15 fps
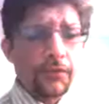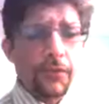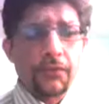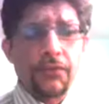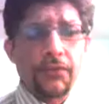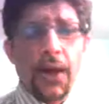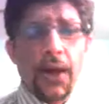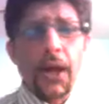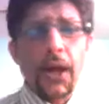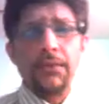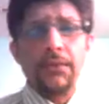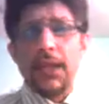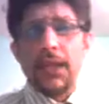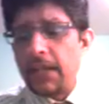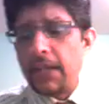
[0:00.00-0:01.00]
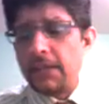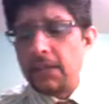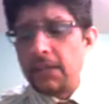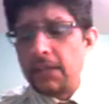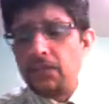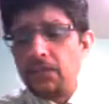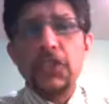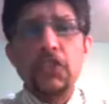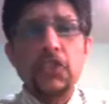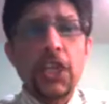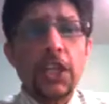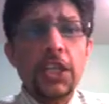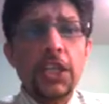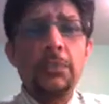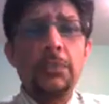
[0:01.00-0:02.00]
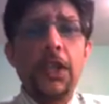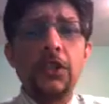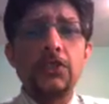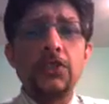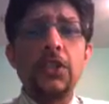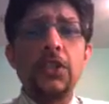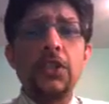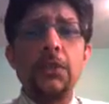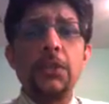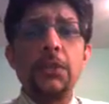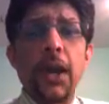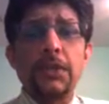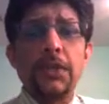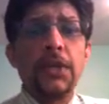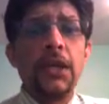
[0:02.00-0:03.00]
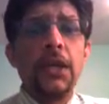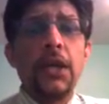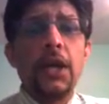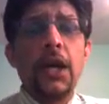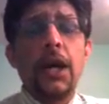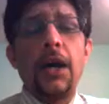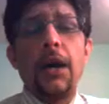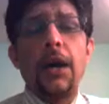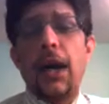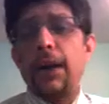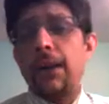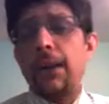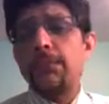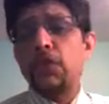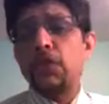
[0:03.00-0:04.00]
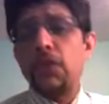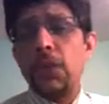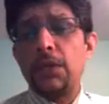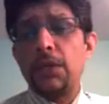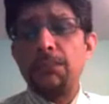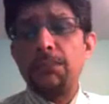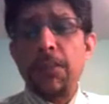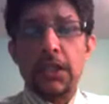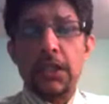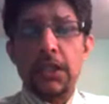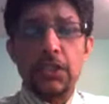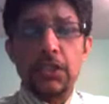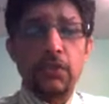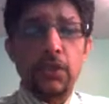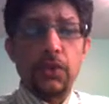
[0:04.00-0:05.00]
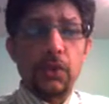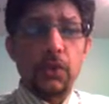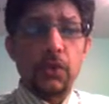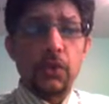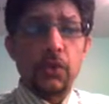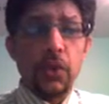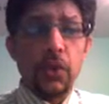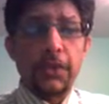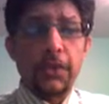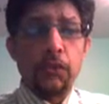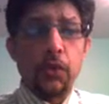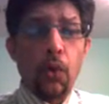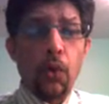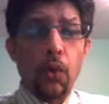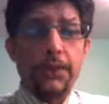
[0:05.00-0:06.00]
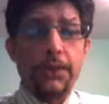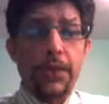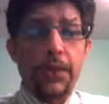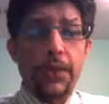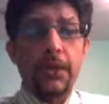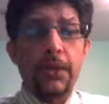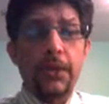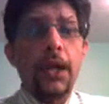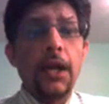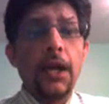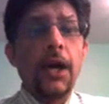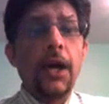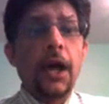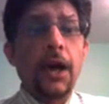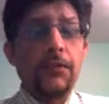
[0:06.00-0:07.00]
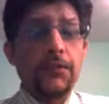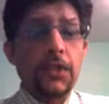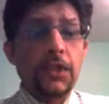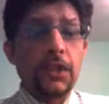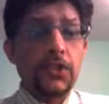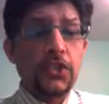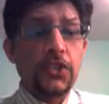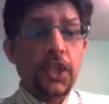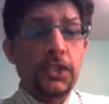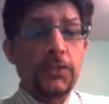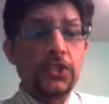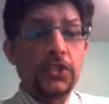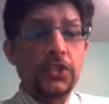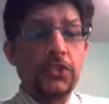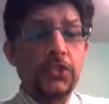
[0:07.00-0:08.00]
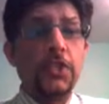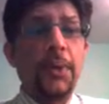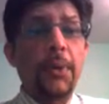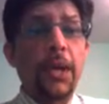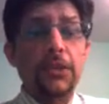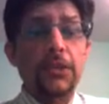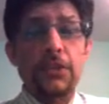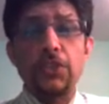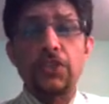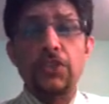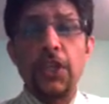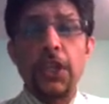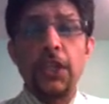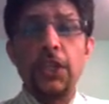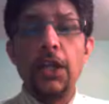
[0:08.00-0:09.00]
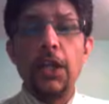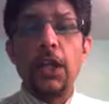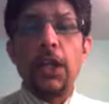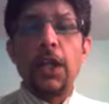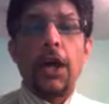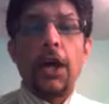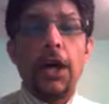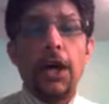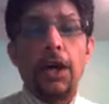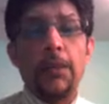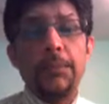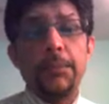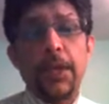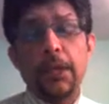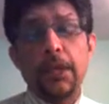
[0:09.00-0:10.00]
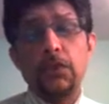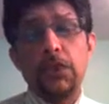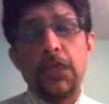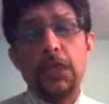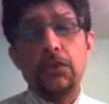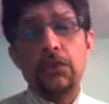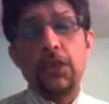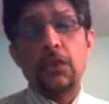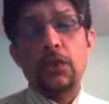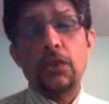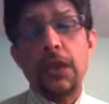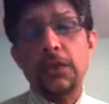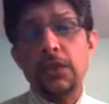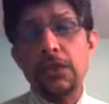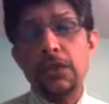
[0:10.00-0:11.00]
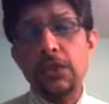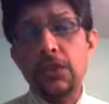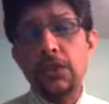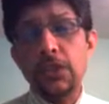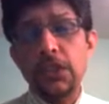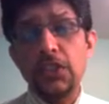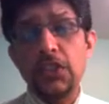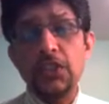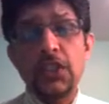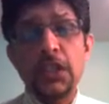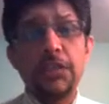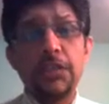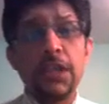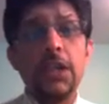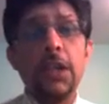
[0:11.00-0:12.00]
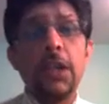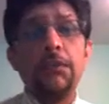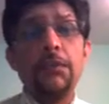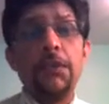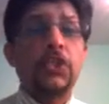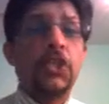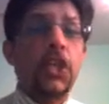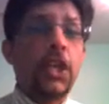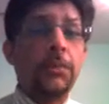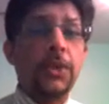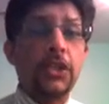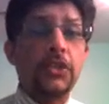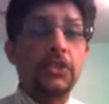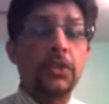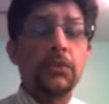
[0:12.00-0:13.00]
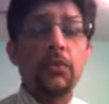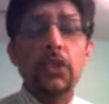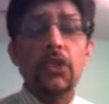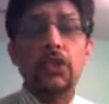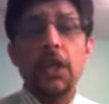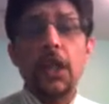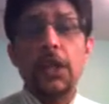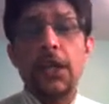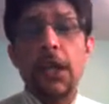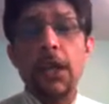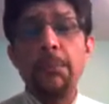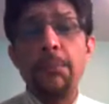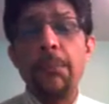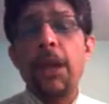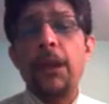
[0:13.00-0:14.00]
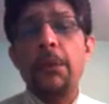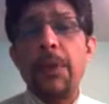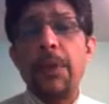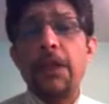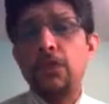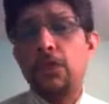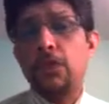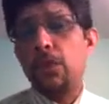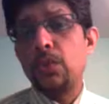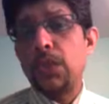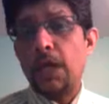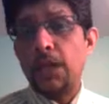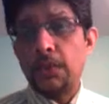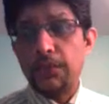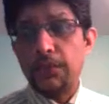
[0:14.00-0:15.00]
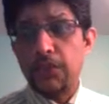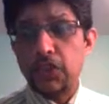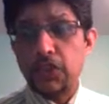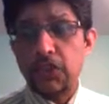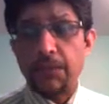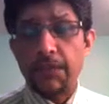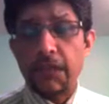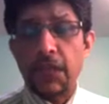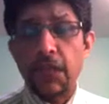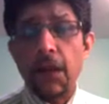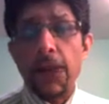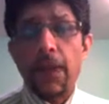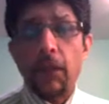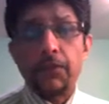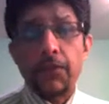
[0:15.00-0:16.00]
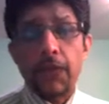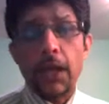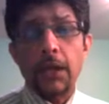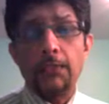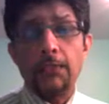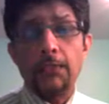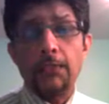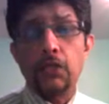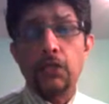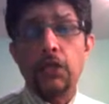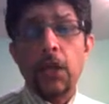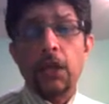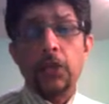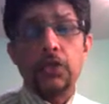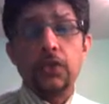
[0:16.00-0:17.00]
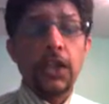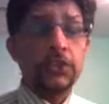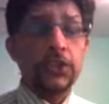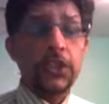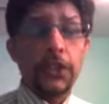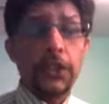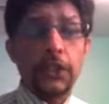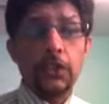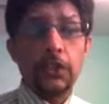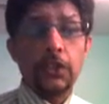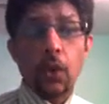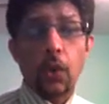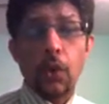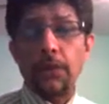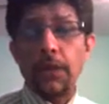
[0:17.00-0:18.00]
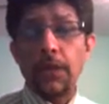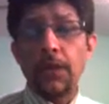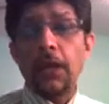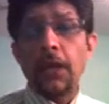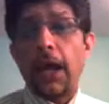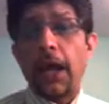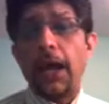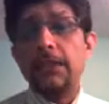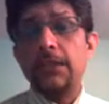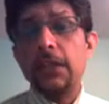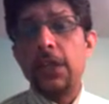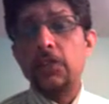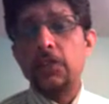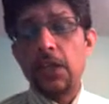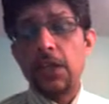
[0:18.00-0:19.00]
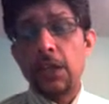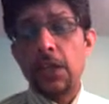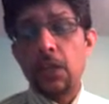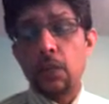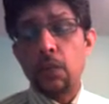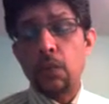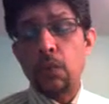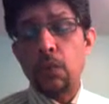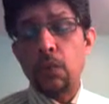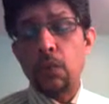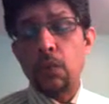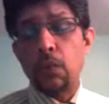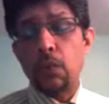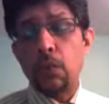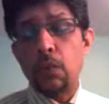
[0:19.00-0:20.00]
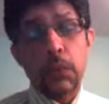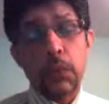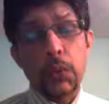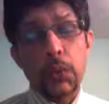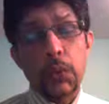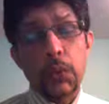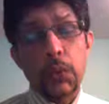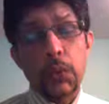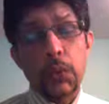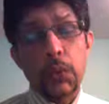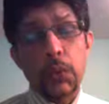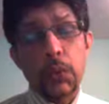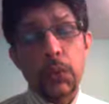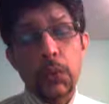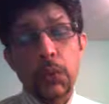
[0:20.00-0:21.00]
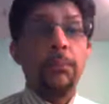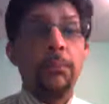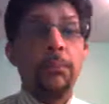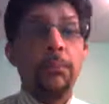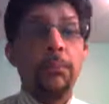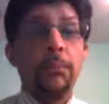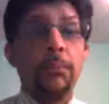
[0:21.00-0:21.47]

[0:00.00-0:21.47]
5. And then when Shakib Al Hasan departed, I'm sure Bangladesh would have got a bit of hope there after Shakib Al Hasan departed the scene. That was at 137 when Shakib Al Hasan was claimed by Isra Udana for 7 of 9 balls. So that was the 18th over, and they still required 22 runs. But,